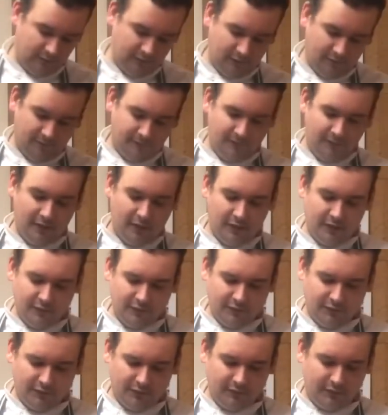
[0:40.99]
The
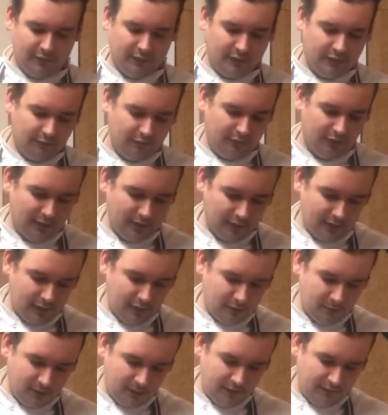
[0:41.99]
first is a
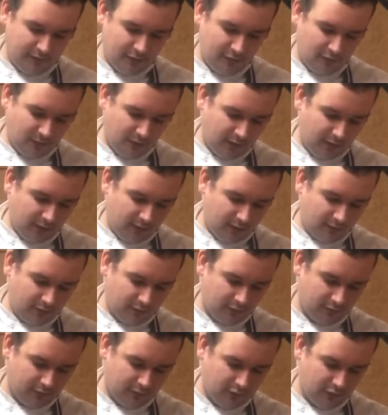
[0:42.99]
little bit of turmeric,
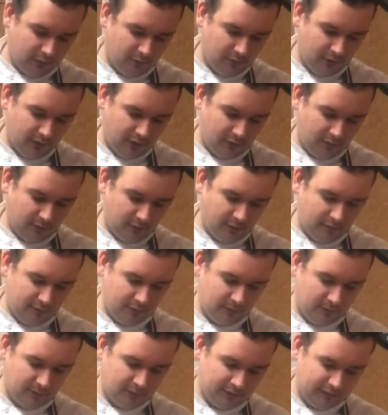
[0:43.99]
whatever
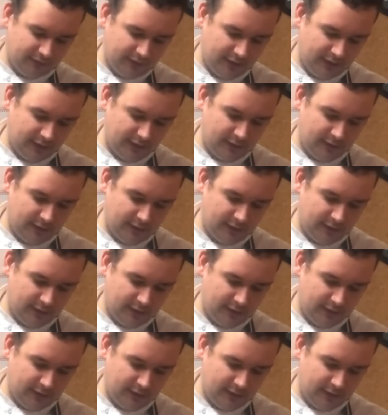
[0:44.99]
you want to say.